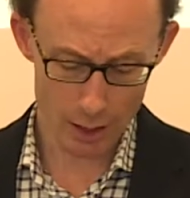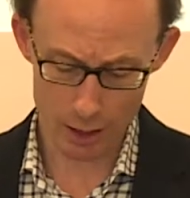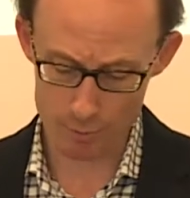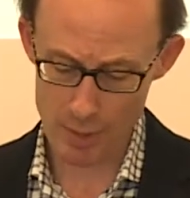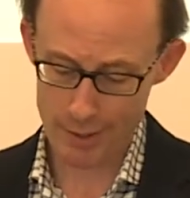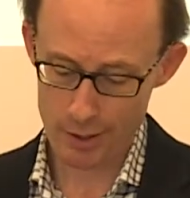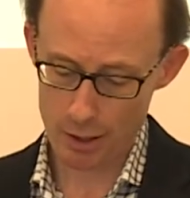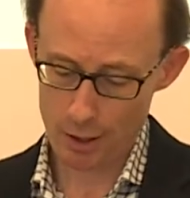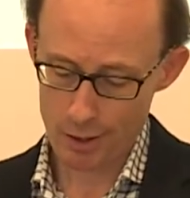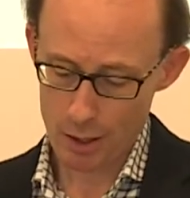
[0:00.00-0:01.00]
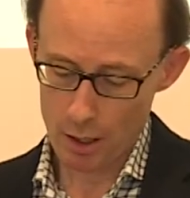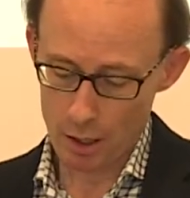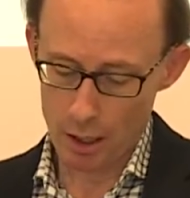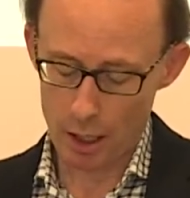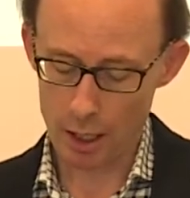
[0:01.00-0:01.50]

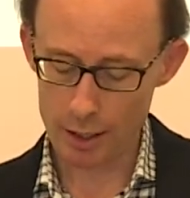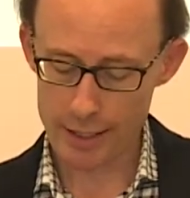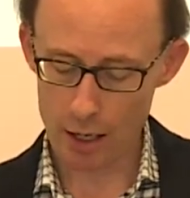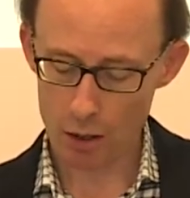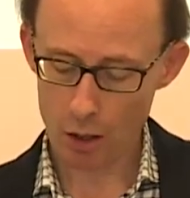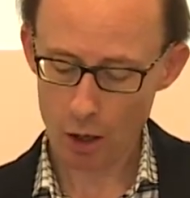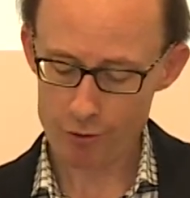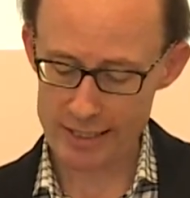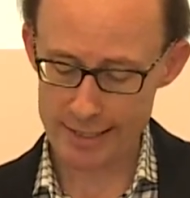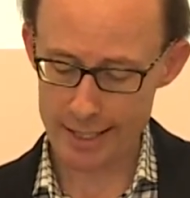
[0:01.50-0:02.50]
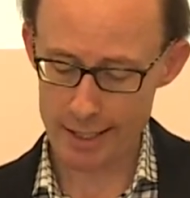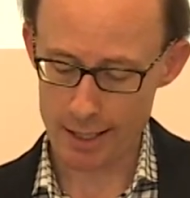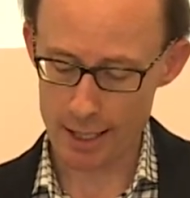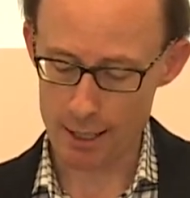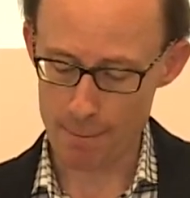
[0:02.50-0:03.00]
Now, obviously,
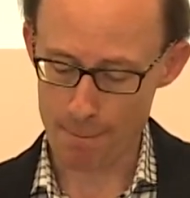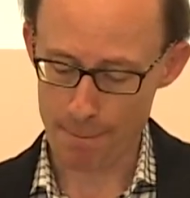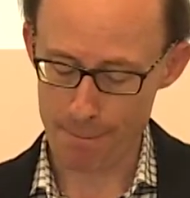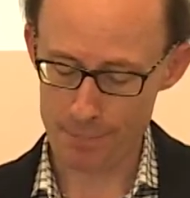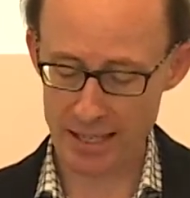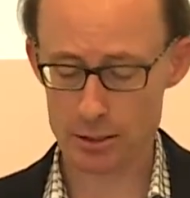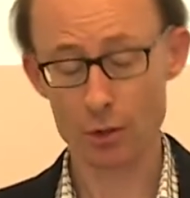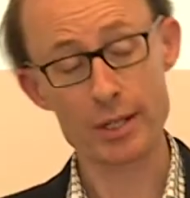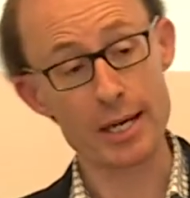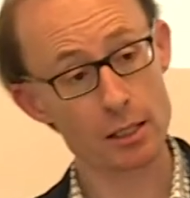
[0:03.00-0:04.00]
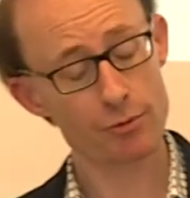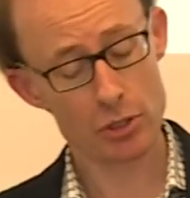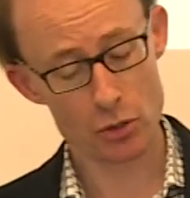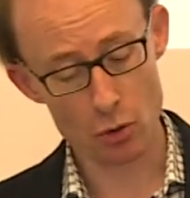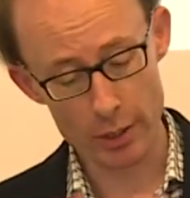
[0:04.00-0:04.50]
that's not the end of the
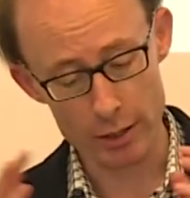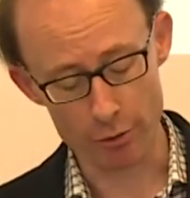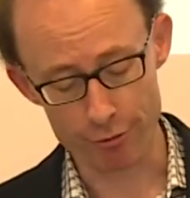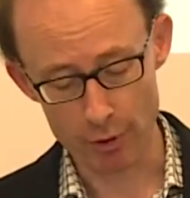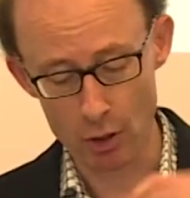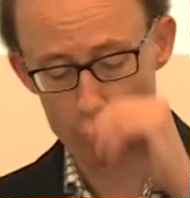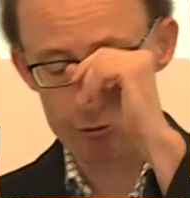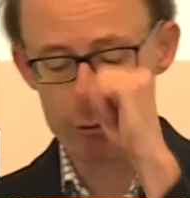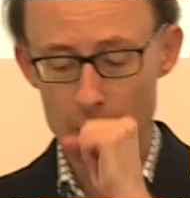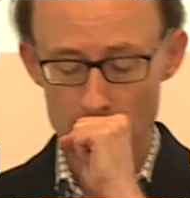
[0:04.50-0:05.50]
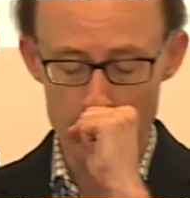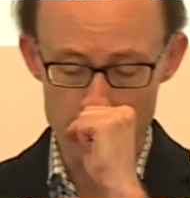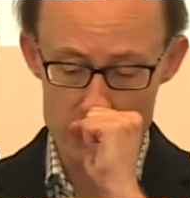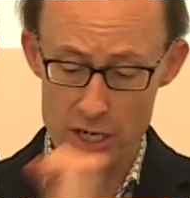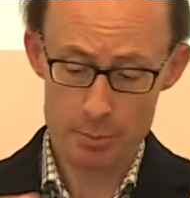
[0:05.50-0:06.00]
story of
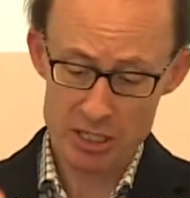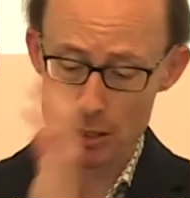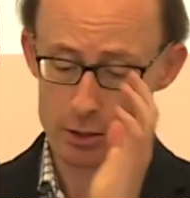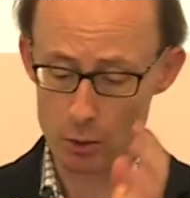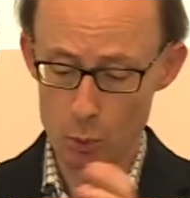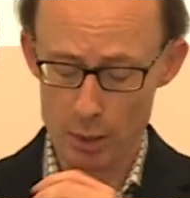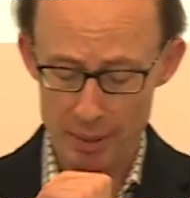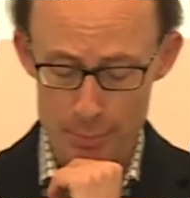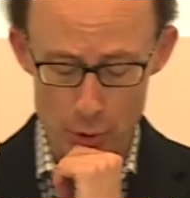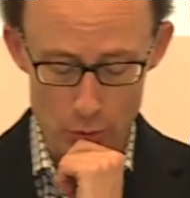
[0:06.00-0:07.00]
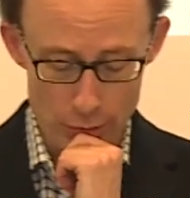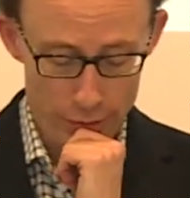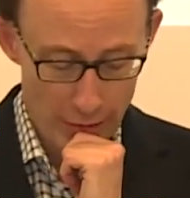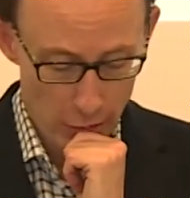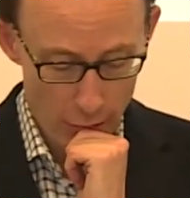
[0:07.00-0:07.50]
legitimacy. What do people
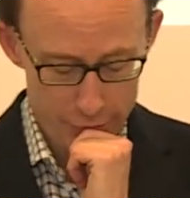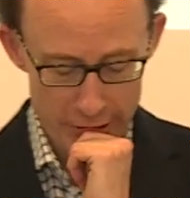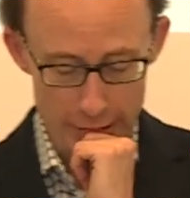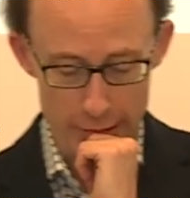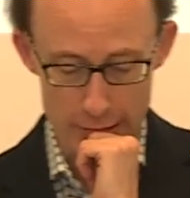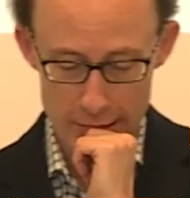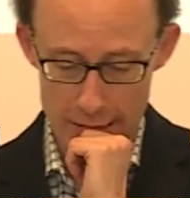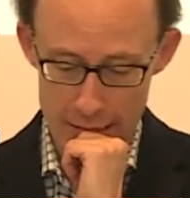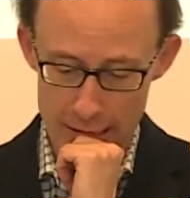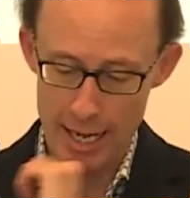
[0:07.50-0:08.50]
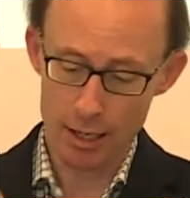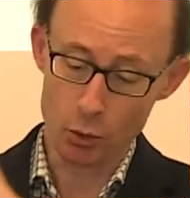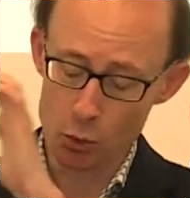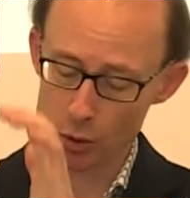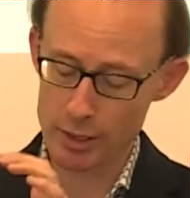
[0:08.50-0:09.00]
think of it, and how
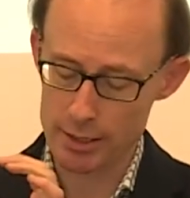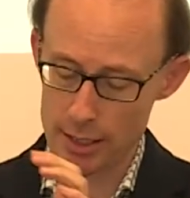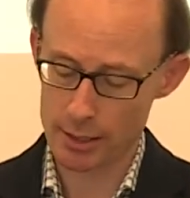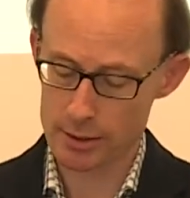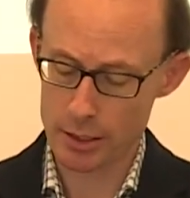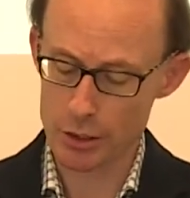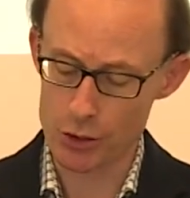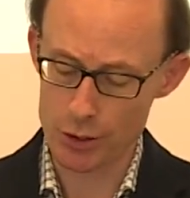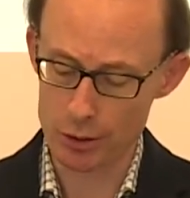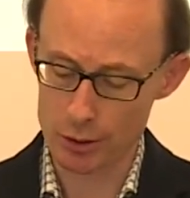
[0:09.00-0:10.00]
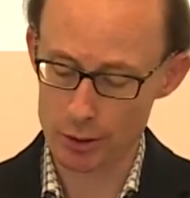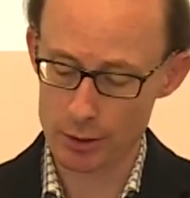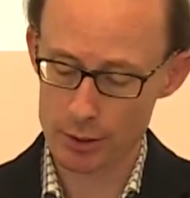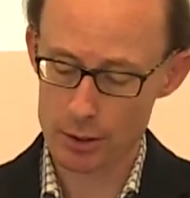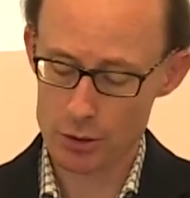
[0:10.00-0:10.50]
good is the institutional
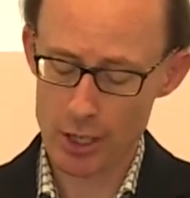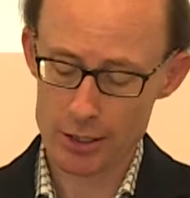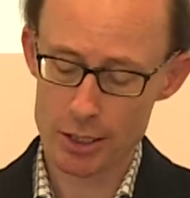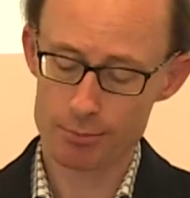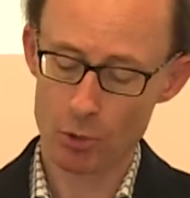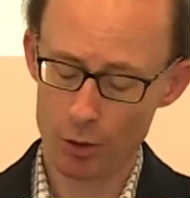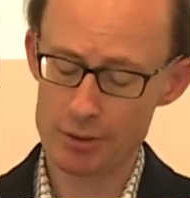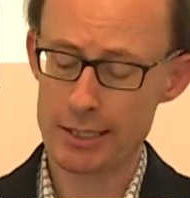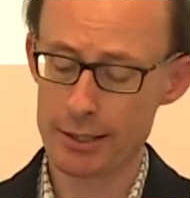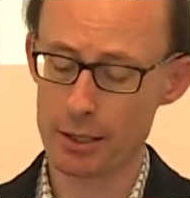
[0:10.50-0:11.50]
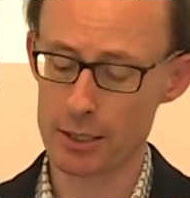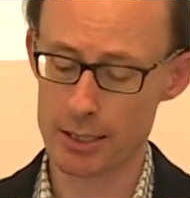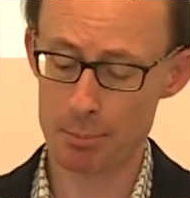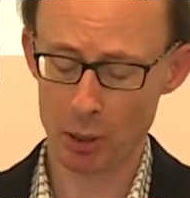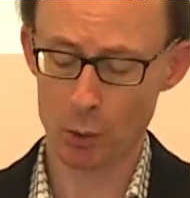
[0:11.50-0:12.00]
structure? Obviously, there are
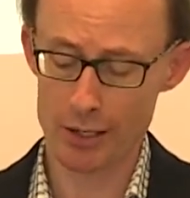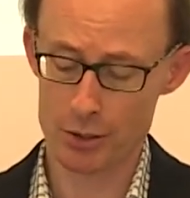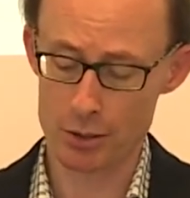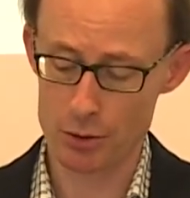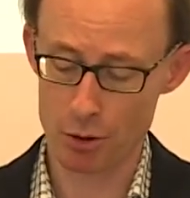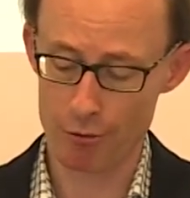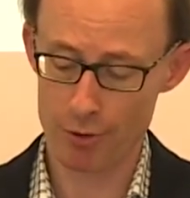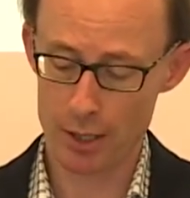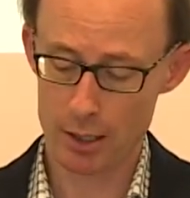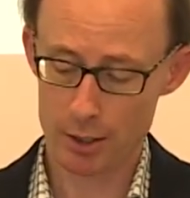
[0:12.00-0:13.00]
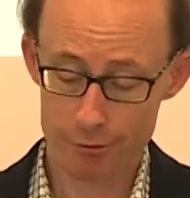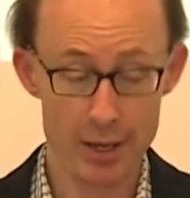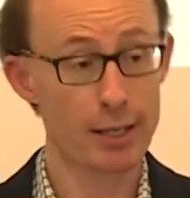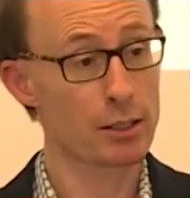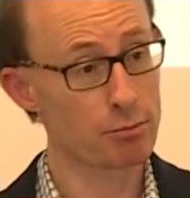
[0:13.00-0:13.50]
deeper questions of
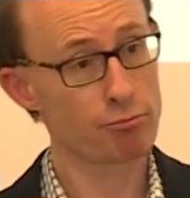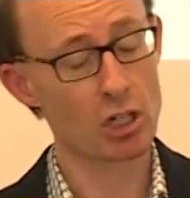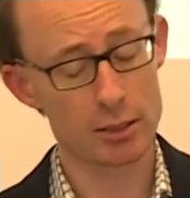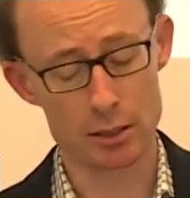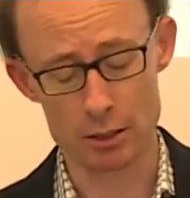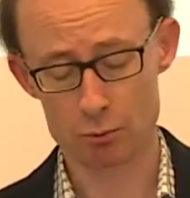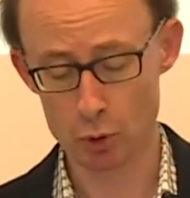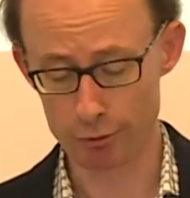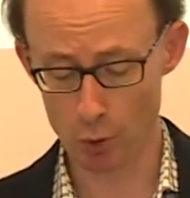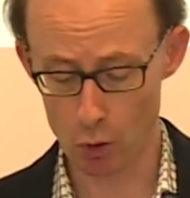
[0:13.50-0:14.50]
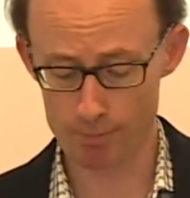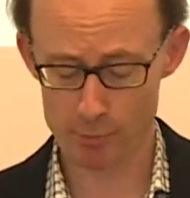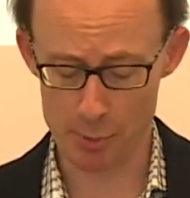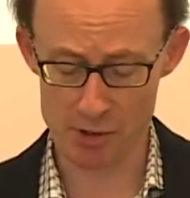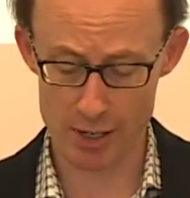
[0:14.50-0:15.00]
fairness, justice, rule of law,
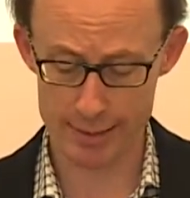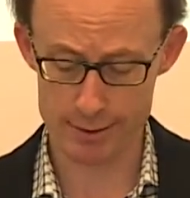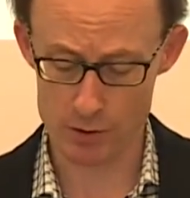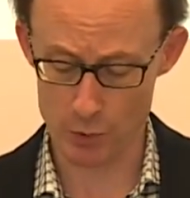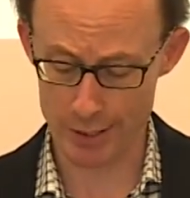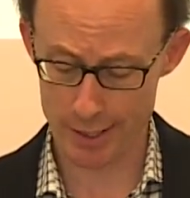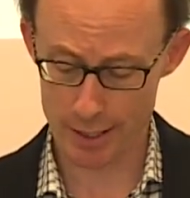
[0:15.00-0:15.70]
human rights, and so on,